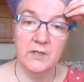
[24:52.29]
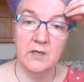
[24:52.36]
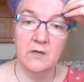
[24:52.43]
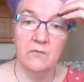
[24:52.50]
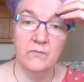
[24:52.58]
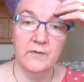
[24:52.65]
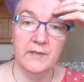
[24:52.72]

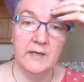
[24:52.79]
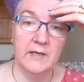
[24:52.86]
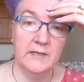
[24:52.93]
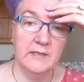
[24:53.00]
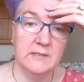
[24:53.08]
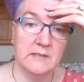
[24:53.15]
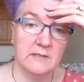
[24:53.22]
yarn for that. I
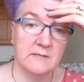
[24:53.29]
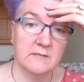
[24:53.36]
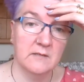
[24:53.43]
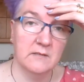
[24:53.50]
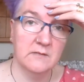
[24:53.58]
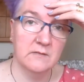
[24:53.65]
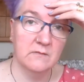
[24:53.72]
need to get
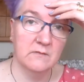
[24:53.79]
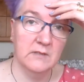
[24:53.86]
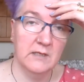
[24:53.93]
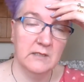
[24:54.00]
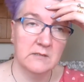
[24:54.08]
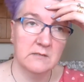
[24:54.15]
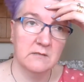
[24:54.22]
started on
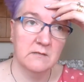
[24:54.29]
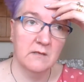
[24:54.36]
that.